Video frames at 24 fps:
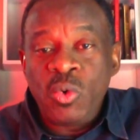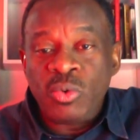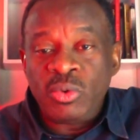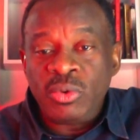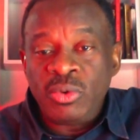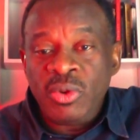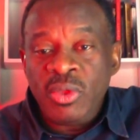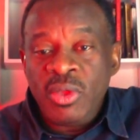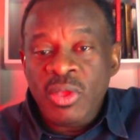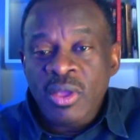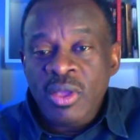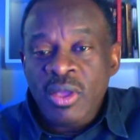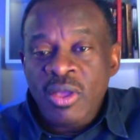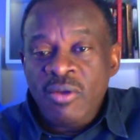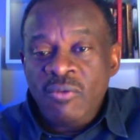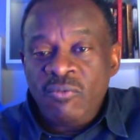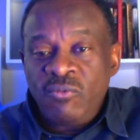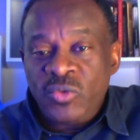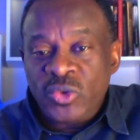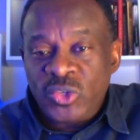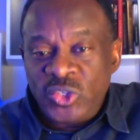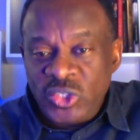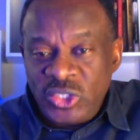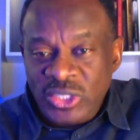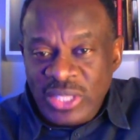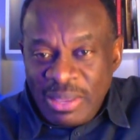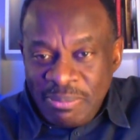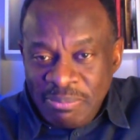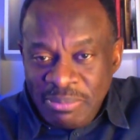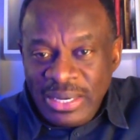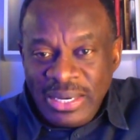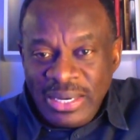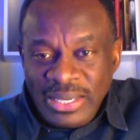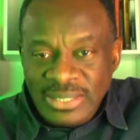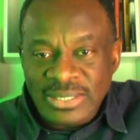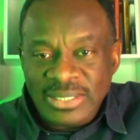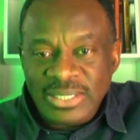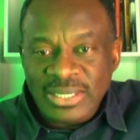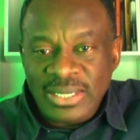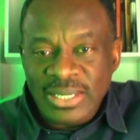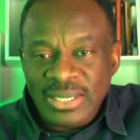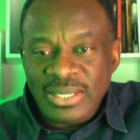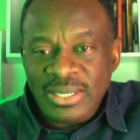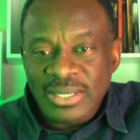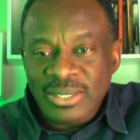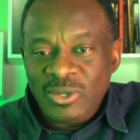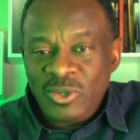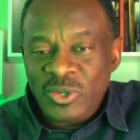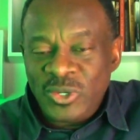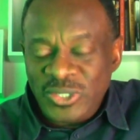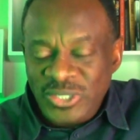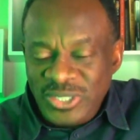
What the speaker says: own for stability.